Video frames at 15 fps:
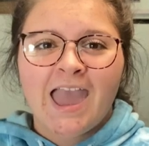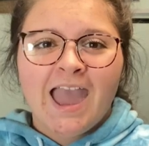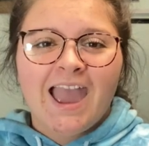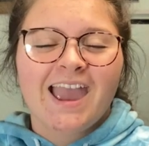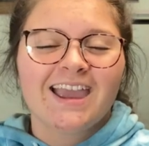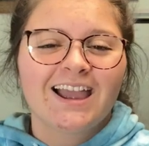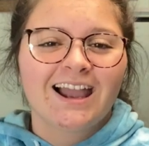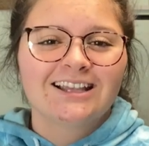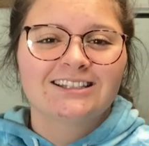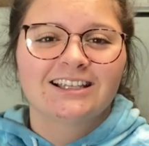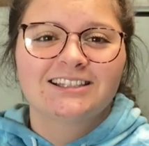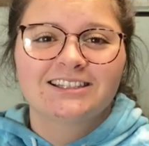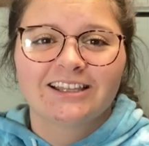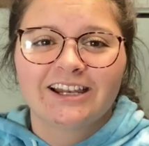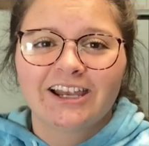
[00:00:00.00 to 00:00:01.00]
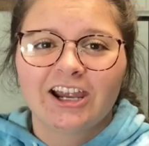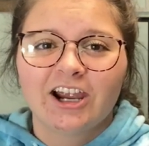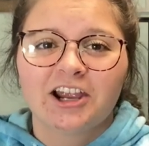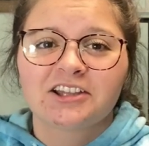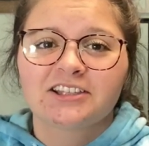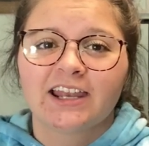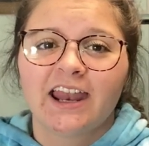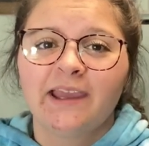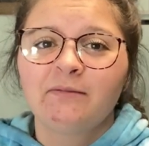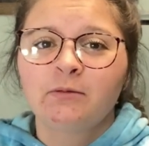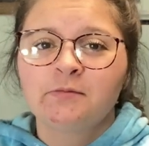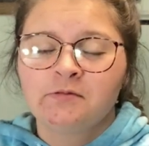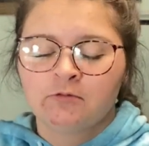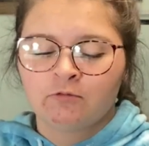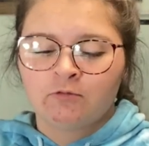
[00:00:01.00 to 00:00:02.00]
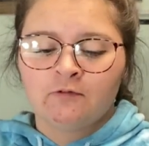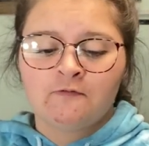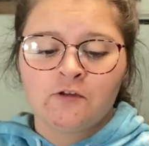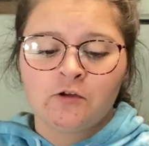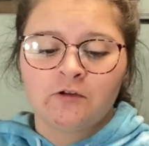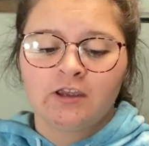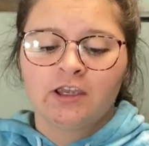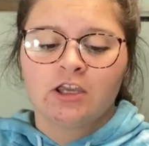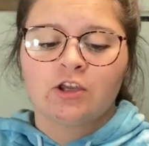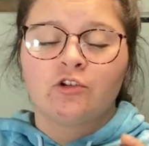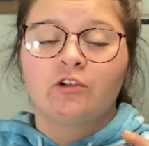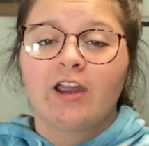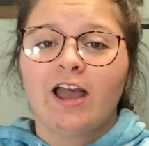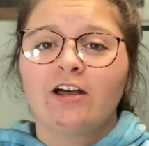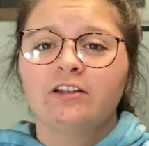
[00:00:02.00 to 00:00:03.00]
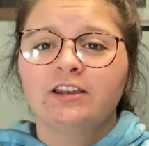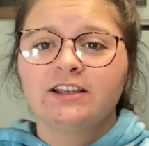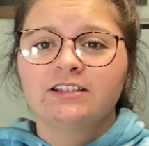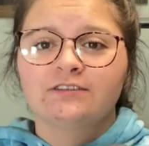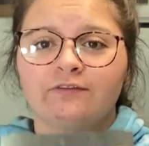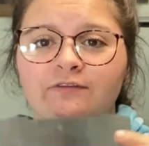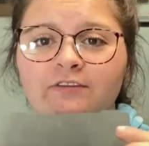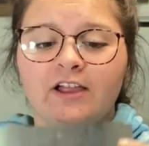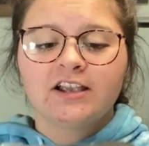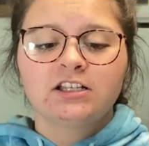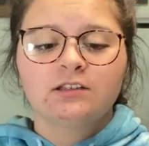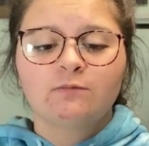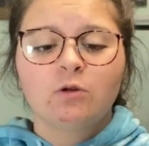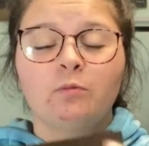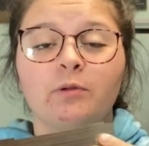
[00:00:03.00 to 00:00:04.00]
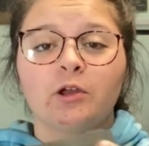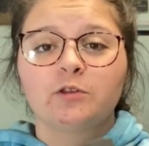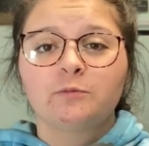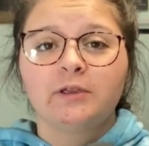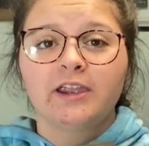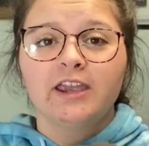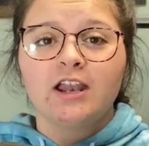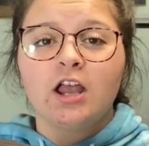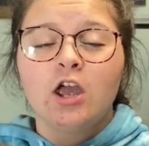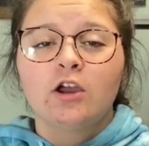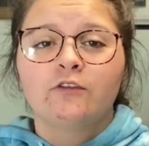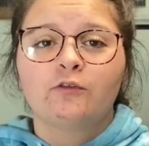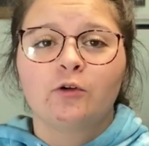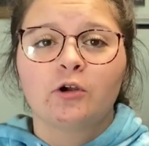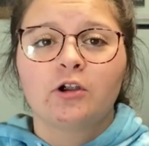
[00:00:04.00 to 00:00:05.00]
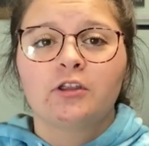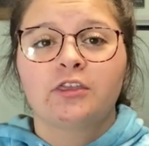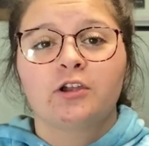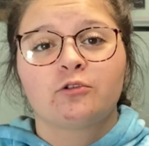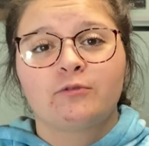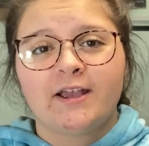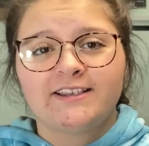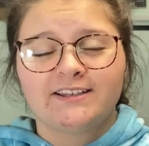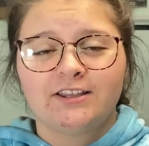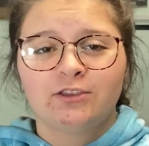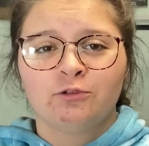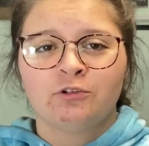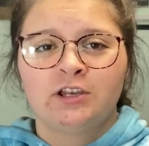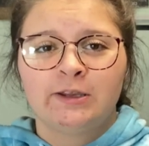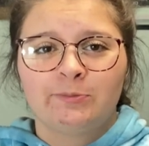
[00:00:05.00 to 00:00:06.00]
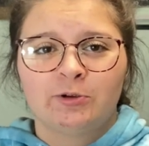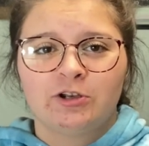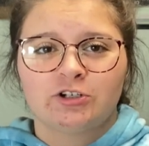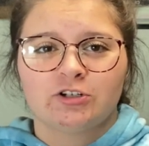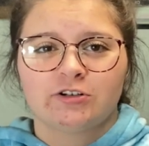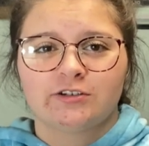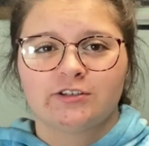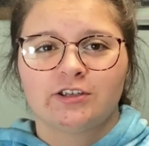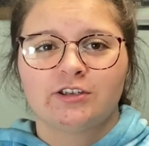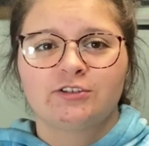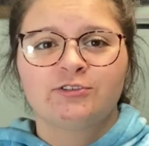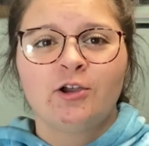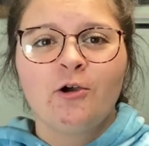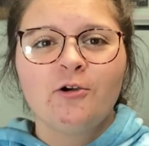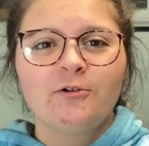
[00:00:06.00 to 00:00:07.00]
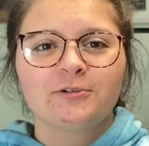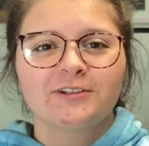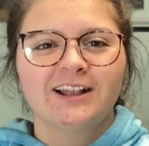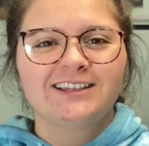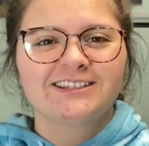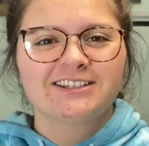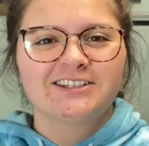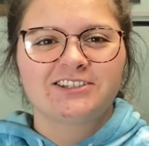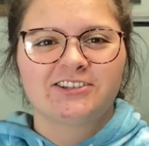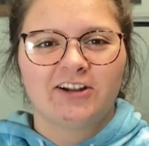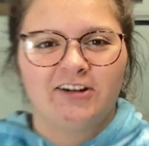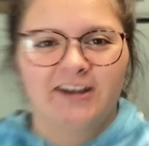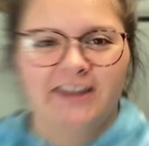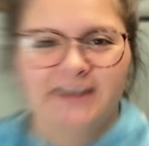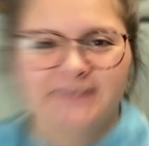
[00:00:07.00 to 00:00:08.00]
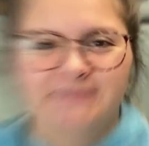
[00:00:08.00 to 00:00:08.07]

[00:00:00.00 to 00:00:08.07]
Hey guys, it's Lydia here, and today I'm going to be reviewing Creality's flexible build plate for their resin 3D printers. So, let's get started.